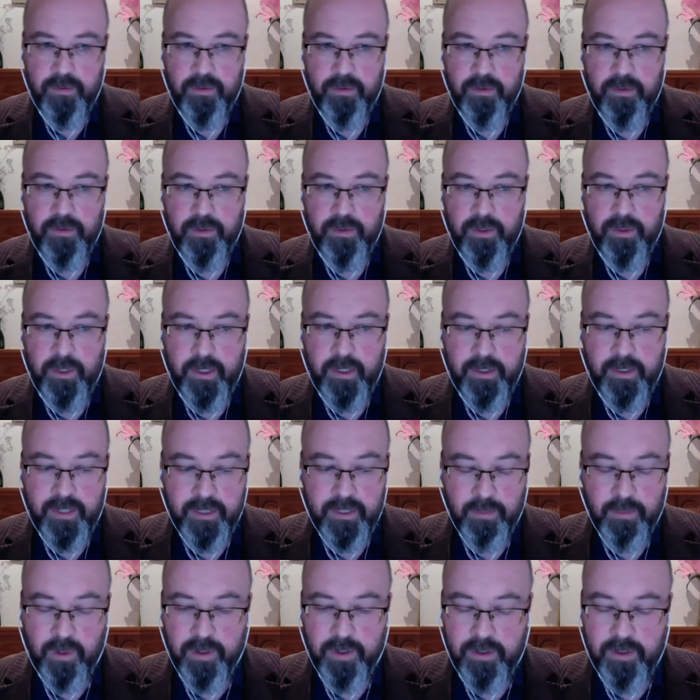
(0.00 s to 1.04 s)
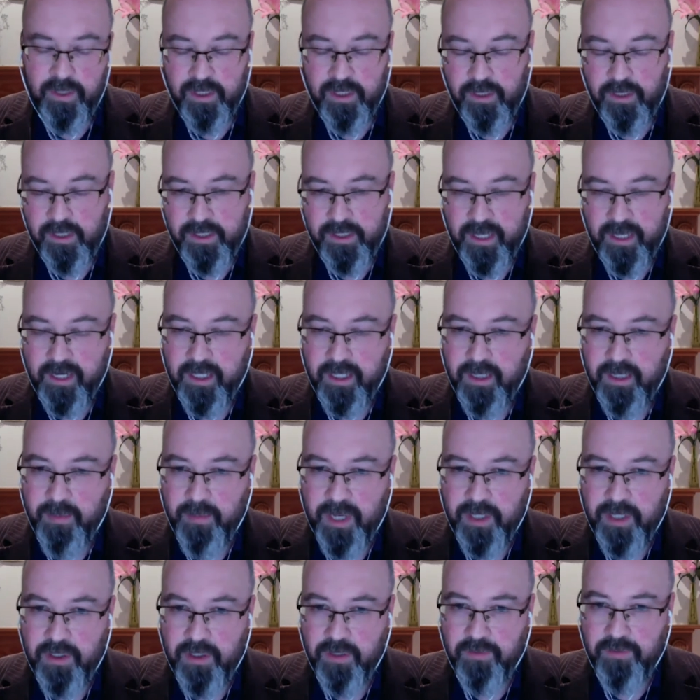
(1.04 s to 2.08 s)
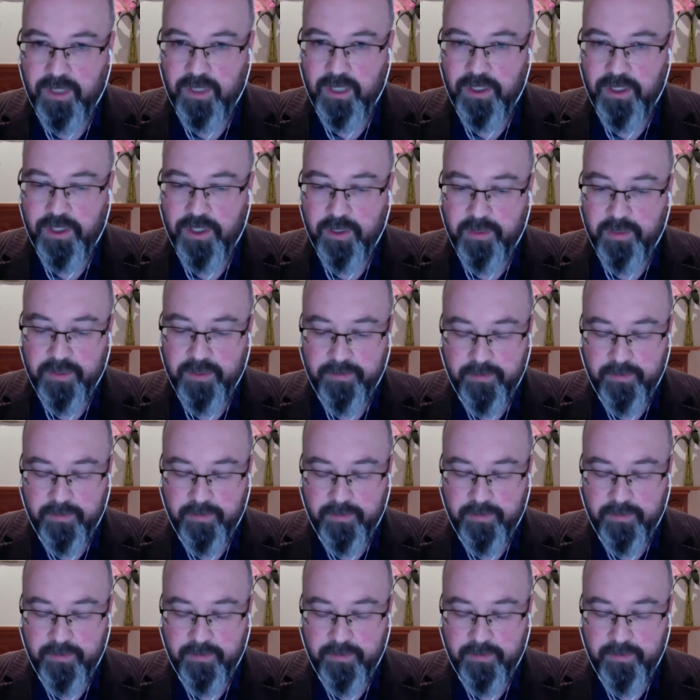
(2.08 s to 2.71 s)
the second dimension of kingship.